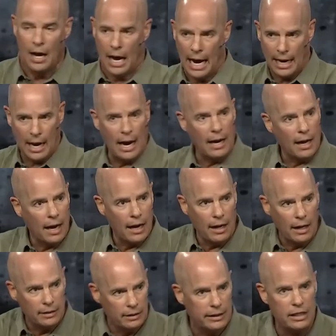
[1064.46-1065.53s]
I, I, I,
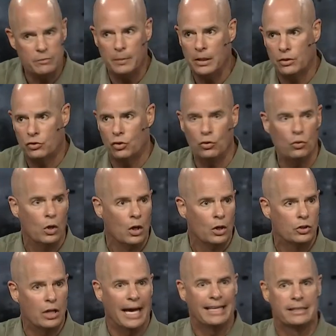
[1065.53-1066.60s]
it leads me to,
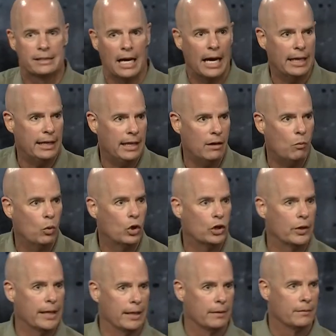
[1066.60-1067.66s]
to anxiety and
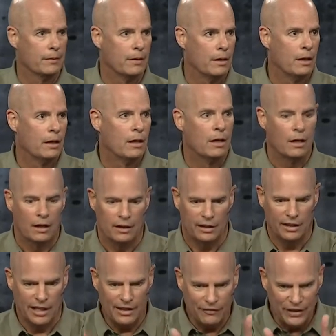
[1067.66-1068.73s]
worry.
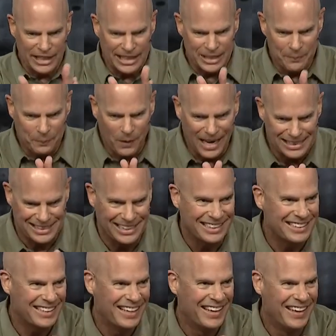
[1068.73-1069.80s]
Living in the present
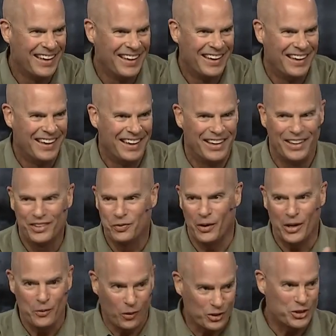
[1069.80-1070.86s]
is where
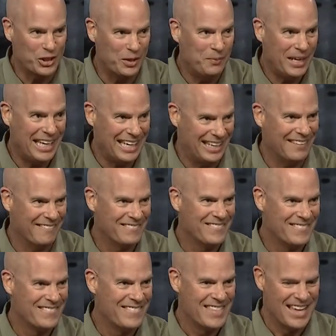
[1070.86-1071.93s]
He wants you to be.
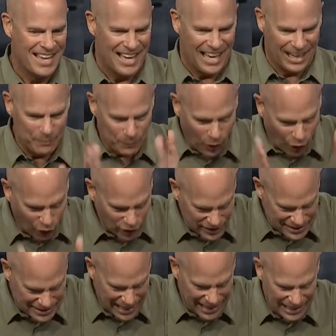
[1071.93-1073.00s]
And Paul is
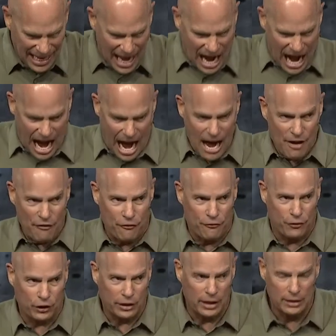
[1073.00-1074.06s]
saying, I
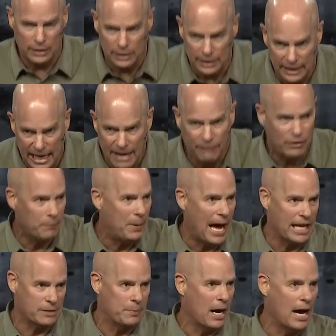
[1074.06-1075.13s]
for, leave the
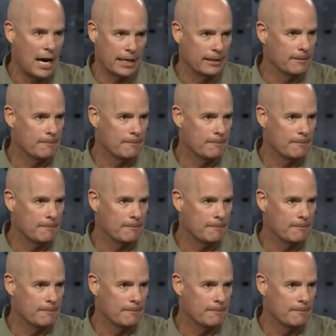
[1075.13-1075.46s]
past behind.